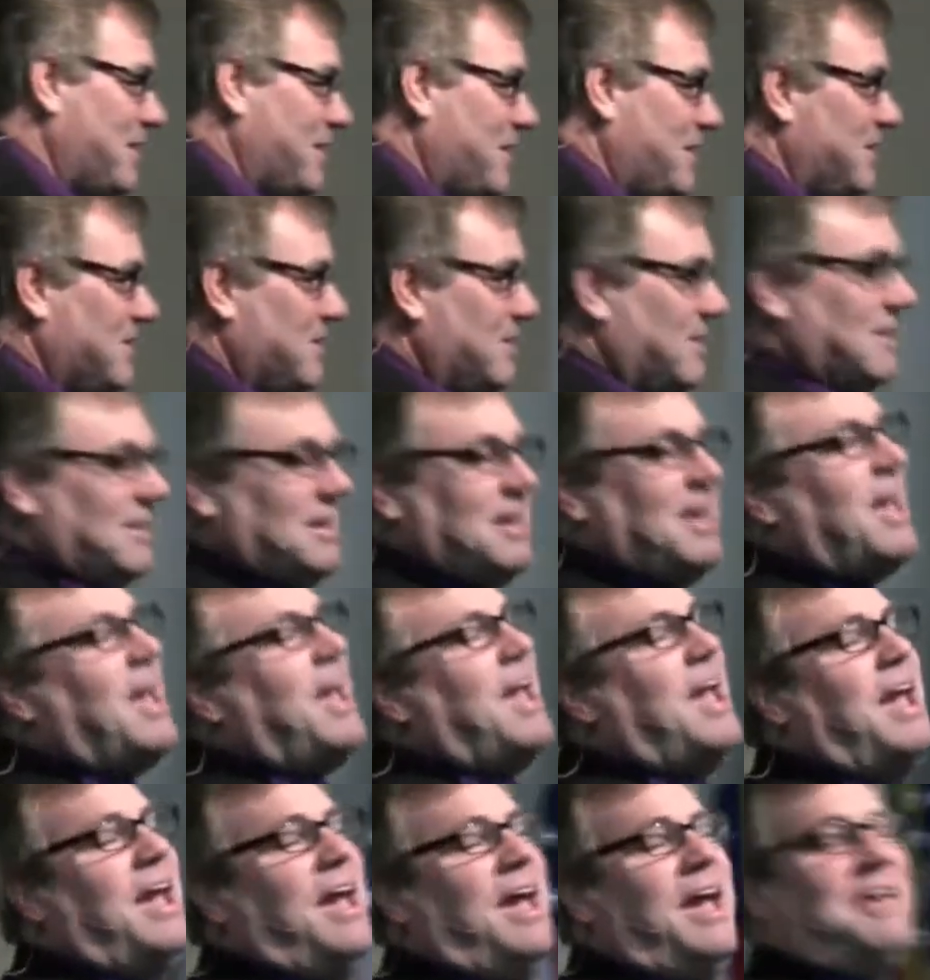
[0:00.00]
Yes,
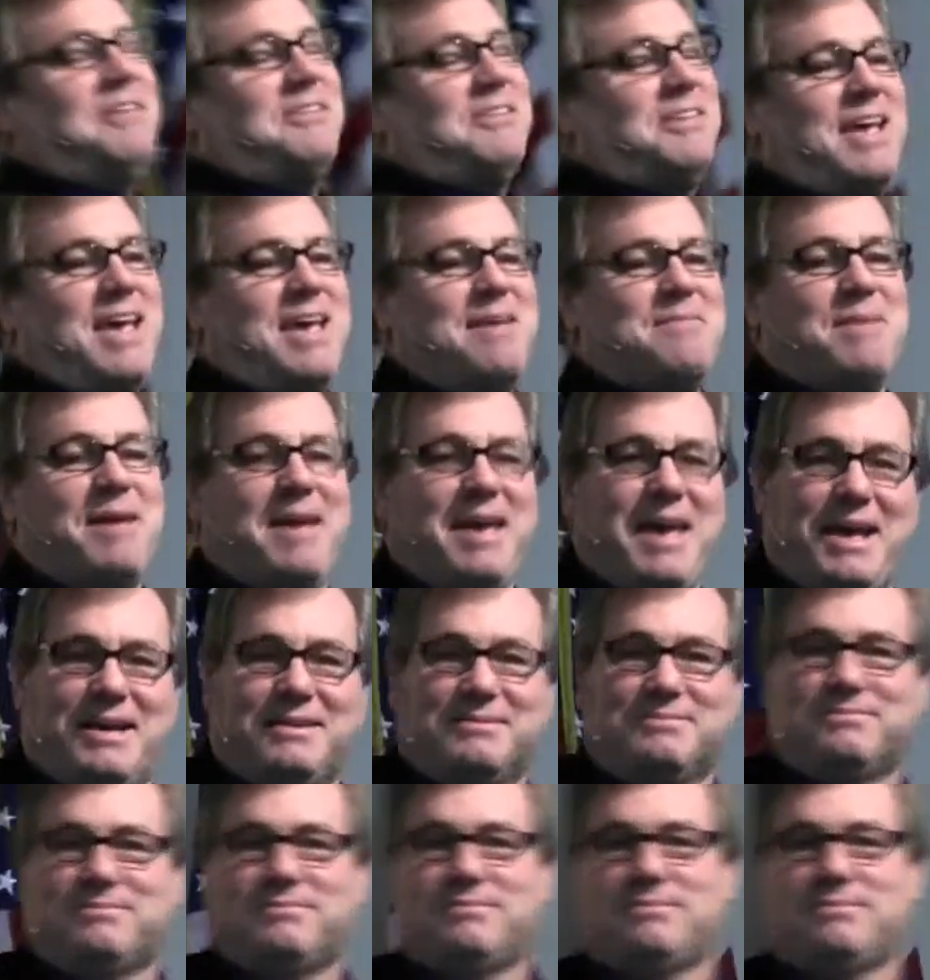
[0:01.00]
yes amen.